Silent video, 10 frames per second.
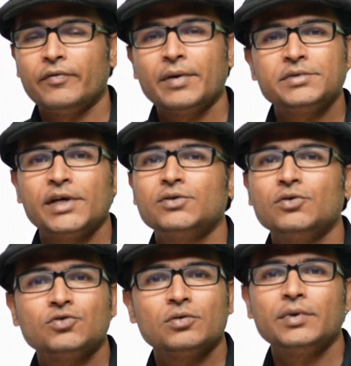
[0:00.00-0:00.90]
websites
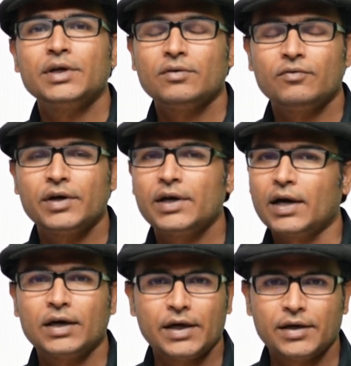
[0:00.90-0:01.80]
used to be very
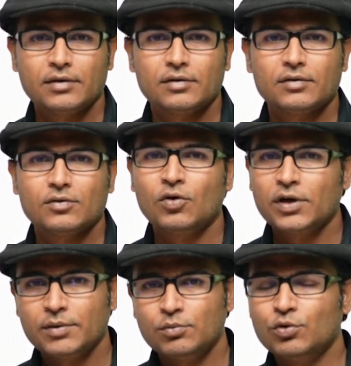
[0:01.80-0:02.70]
ugly,
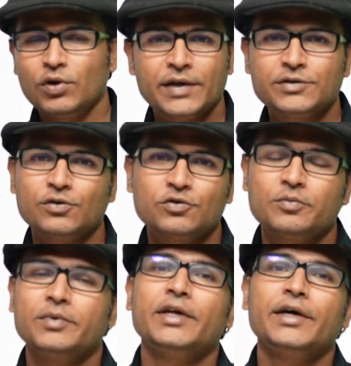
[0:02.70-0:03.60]
only blue lines used
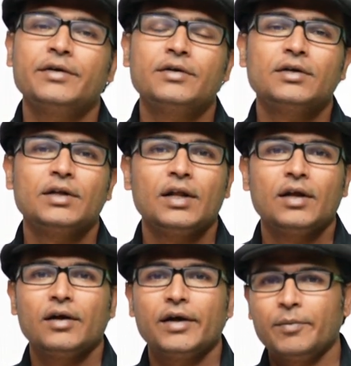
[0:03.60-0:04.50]
to be there.
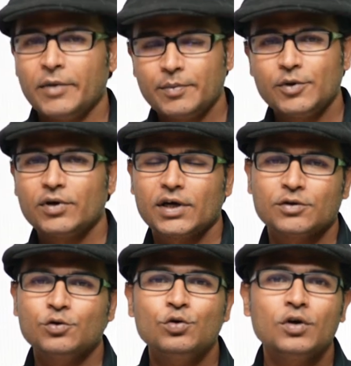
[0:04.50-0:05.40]
Maybe you
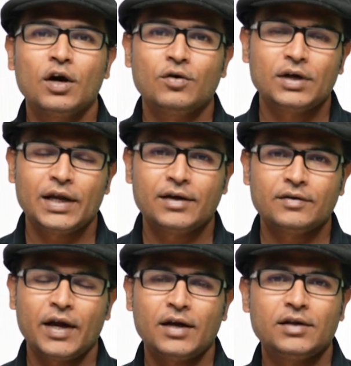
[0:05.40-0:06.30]
can Google out like
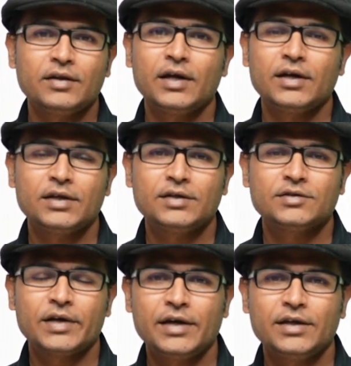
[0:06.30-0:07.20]

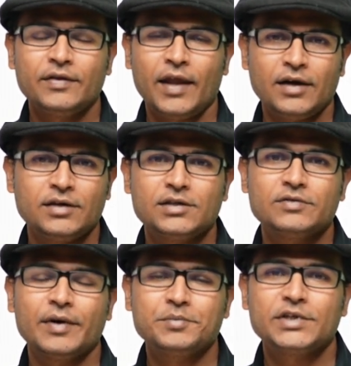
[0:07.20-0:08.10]
1980s,
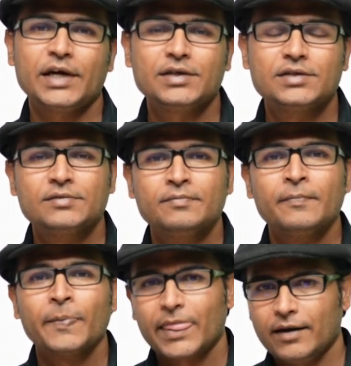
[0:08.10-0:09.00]
1990s websites,
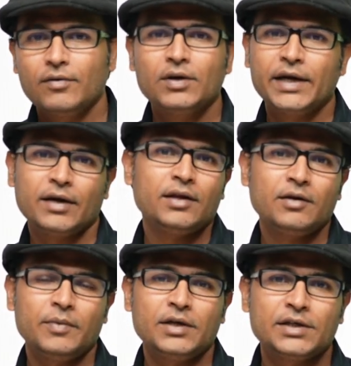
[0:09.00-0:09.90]
you will get the
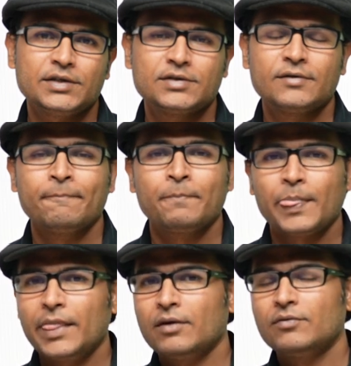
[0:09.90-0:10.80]
images.
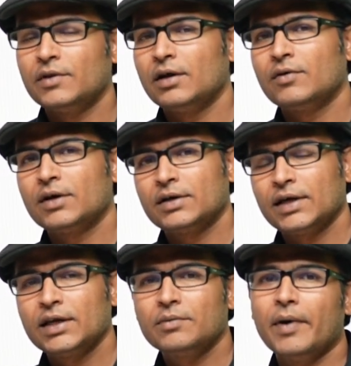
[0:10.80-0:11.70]
They were
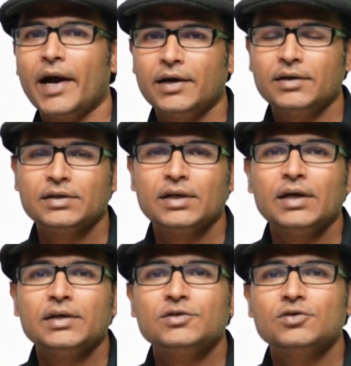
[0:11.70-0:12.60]
really bad.
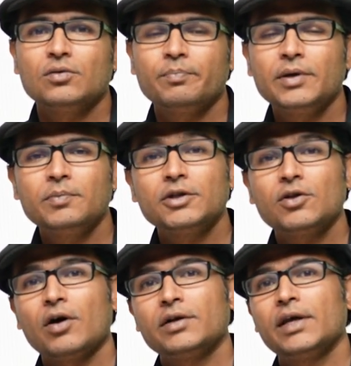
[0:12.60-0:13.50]
So people
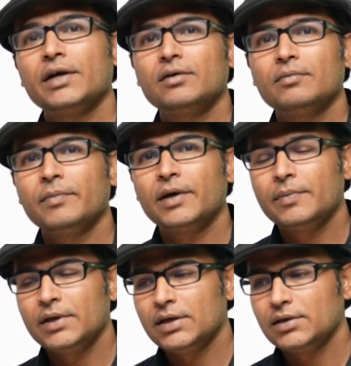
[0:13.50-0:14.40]
thought that
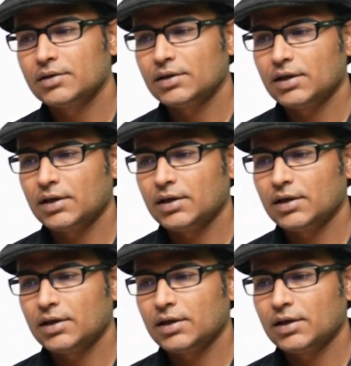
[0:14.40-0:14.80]
maybe